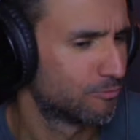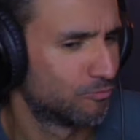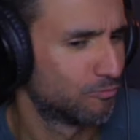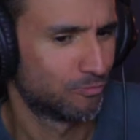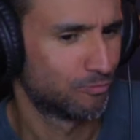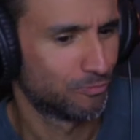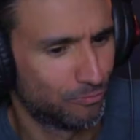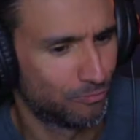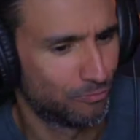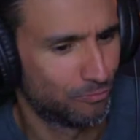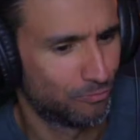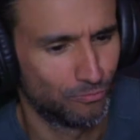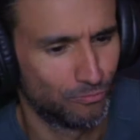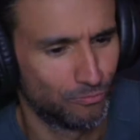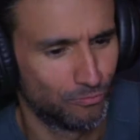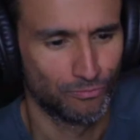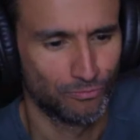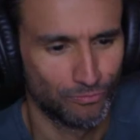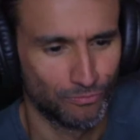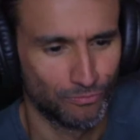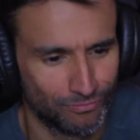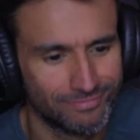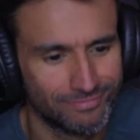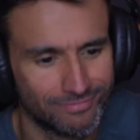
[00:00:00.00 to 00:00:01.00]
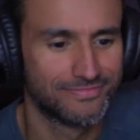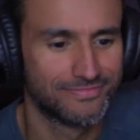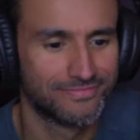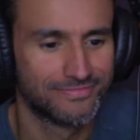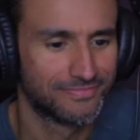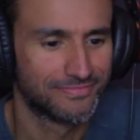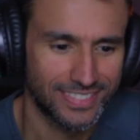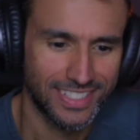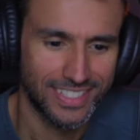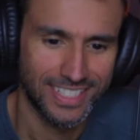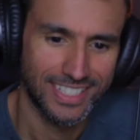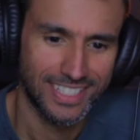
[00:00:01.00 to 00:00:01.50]
Get the sheriff
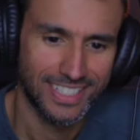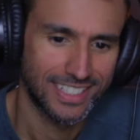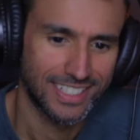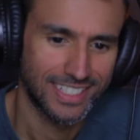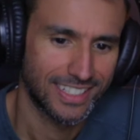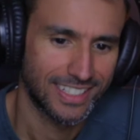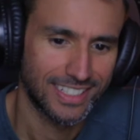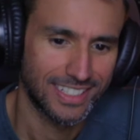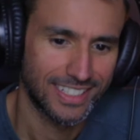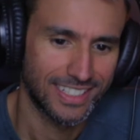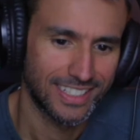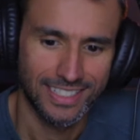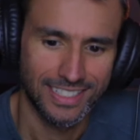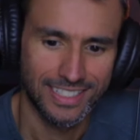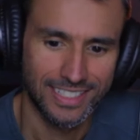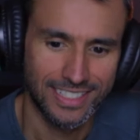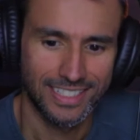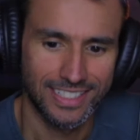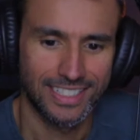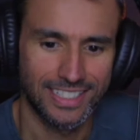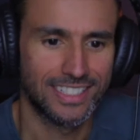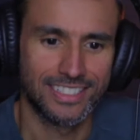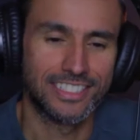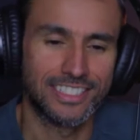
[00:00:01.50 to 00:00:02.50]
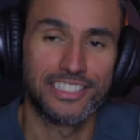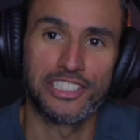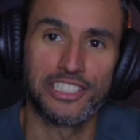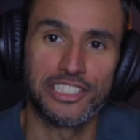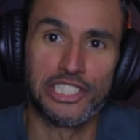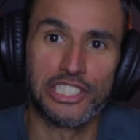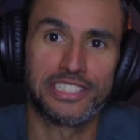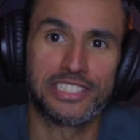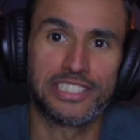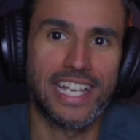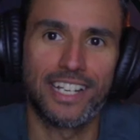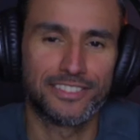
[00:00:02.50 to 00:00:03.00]
on the
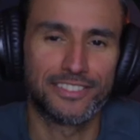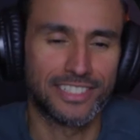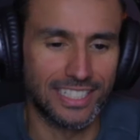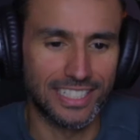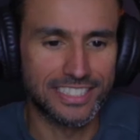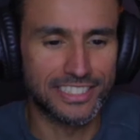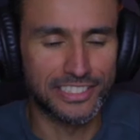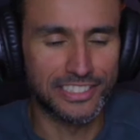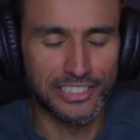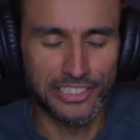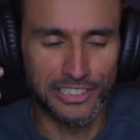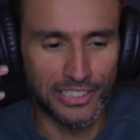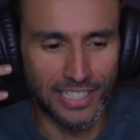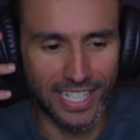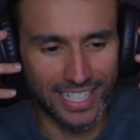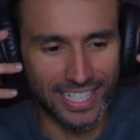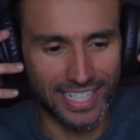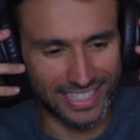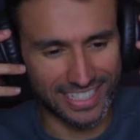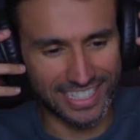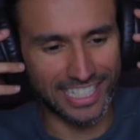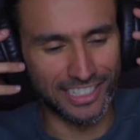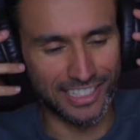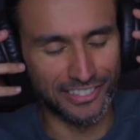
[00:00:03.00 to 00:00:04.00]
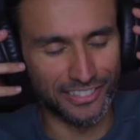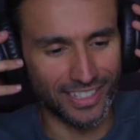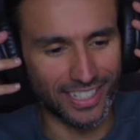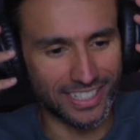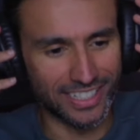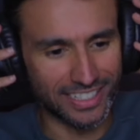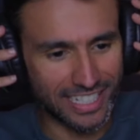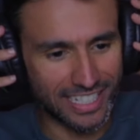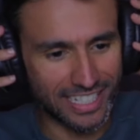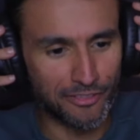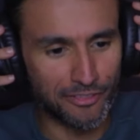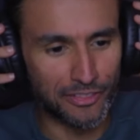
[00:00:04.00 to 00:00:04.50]
you just have to listen to that again,
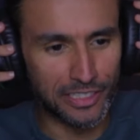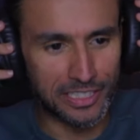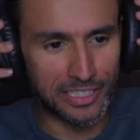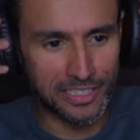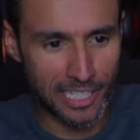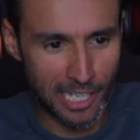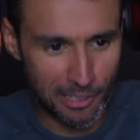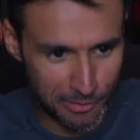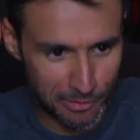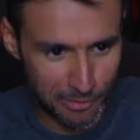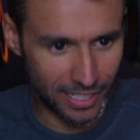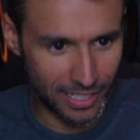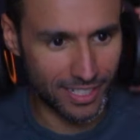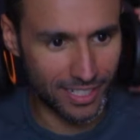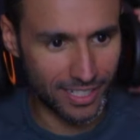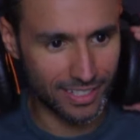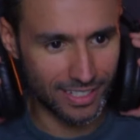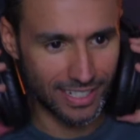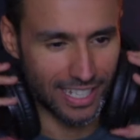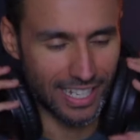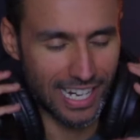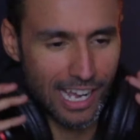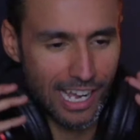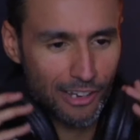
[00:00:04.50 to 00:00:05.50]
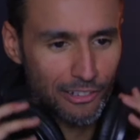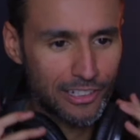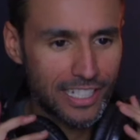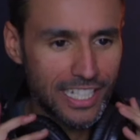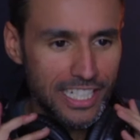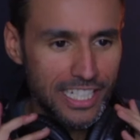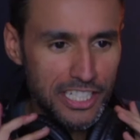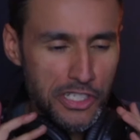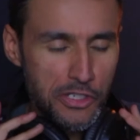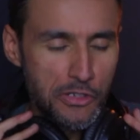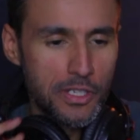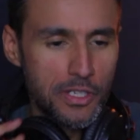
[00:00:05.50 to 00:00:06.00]
right? Every time you hear that, how
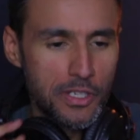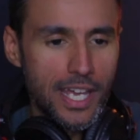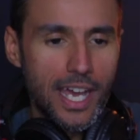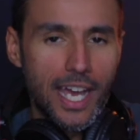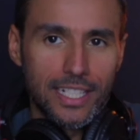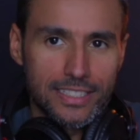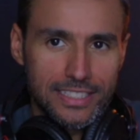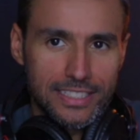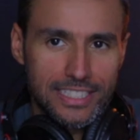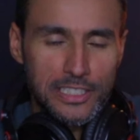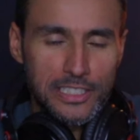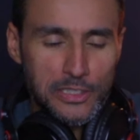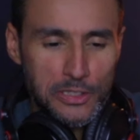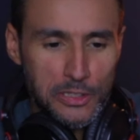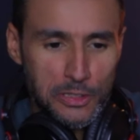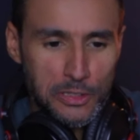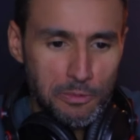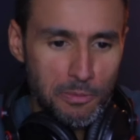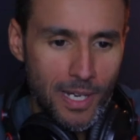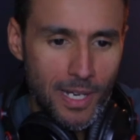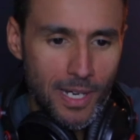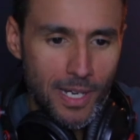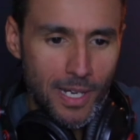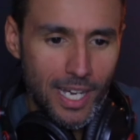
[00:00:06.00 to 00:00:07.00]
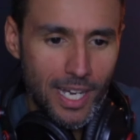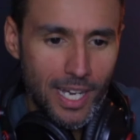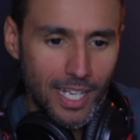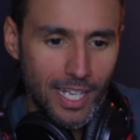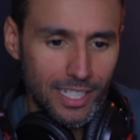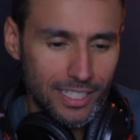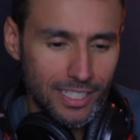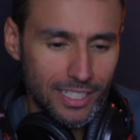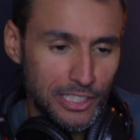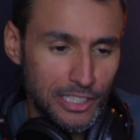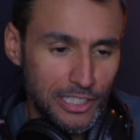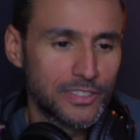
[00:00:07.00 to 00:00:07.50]
can you not get a smile
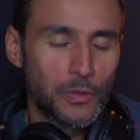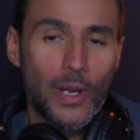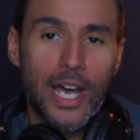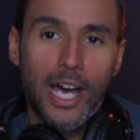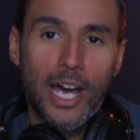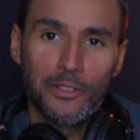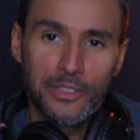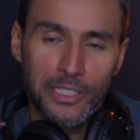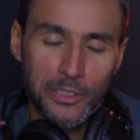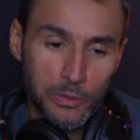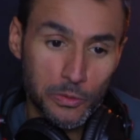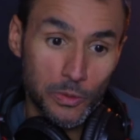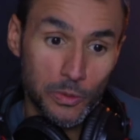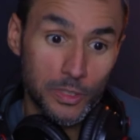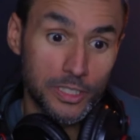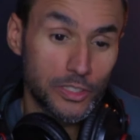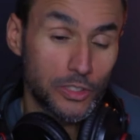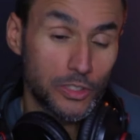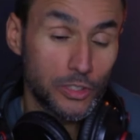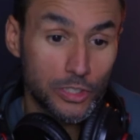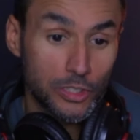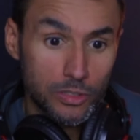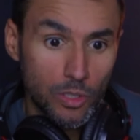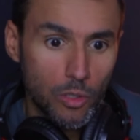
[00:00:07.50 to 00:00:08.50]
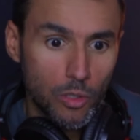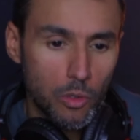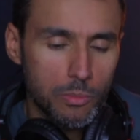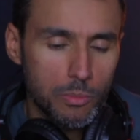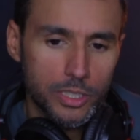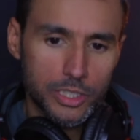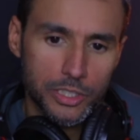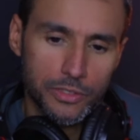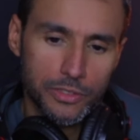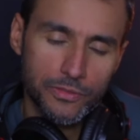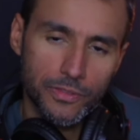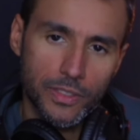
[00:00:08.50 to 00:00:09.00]
on your face? Wow, this was
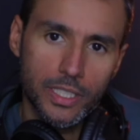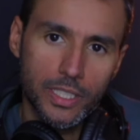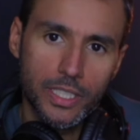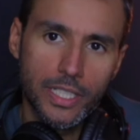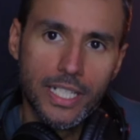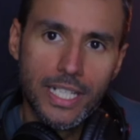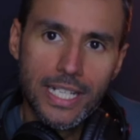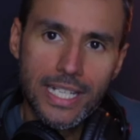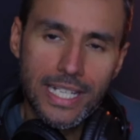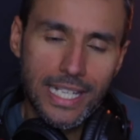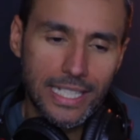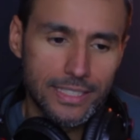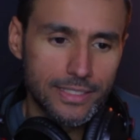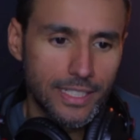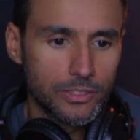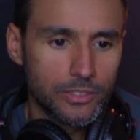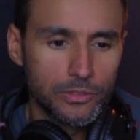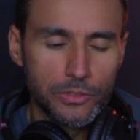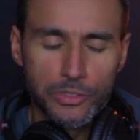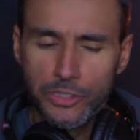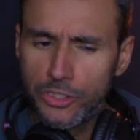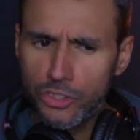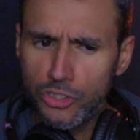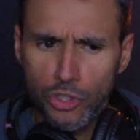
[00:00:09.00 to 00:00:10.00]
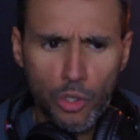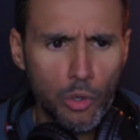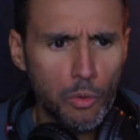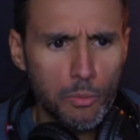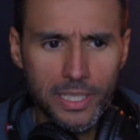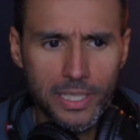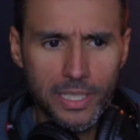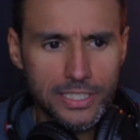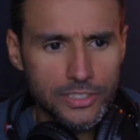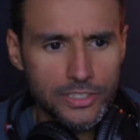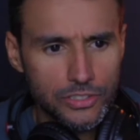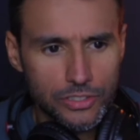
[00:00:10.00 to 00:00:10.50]
so much fun. And they used
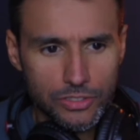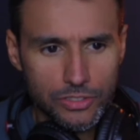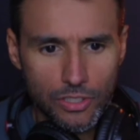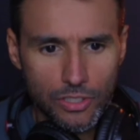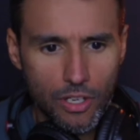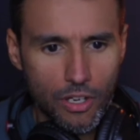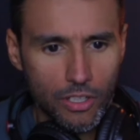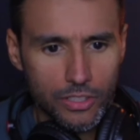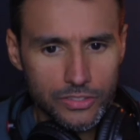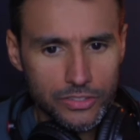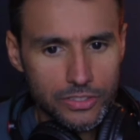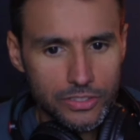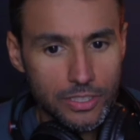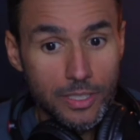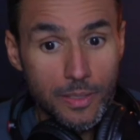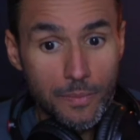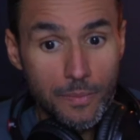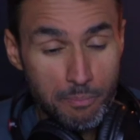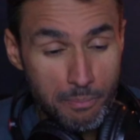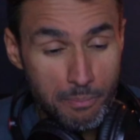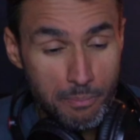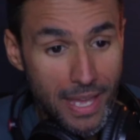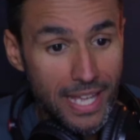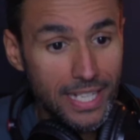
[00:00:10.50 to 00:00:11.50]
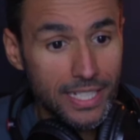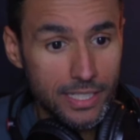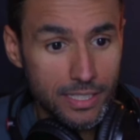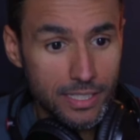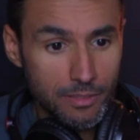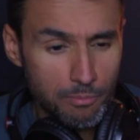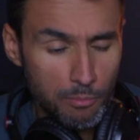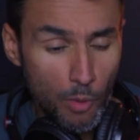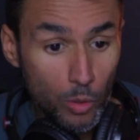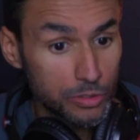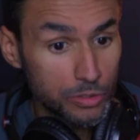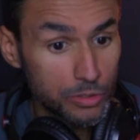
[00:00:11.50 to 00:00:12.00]
so many songs,
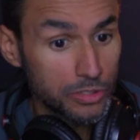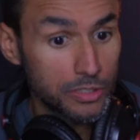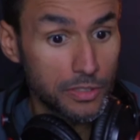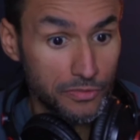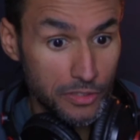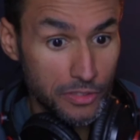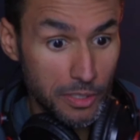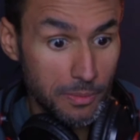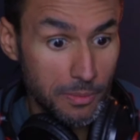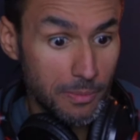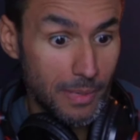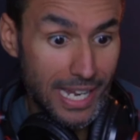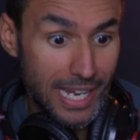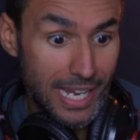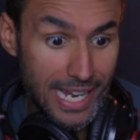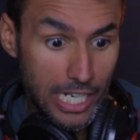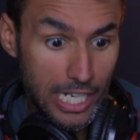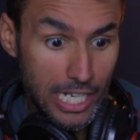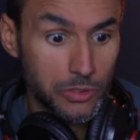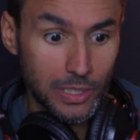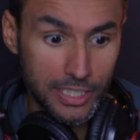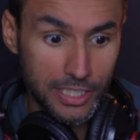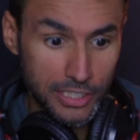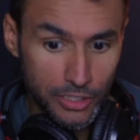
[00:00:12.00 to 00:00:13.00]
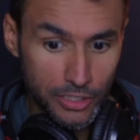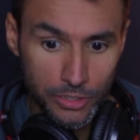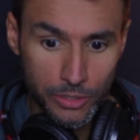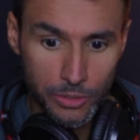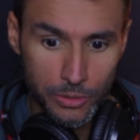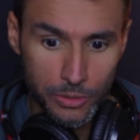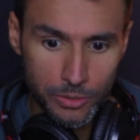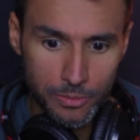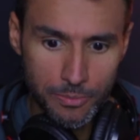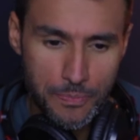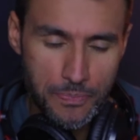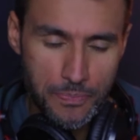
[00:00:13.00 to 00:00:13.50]
many, most of them I actually
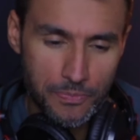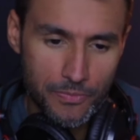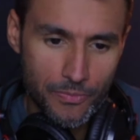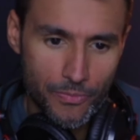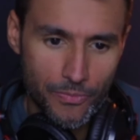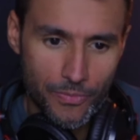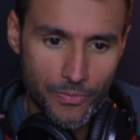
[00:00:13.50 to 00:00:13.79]
knew.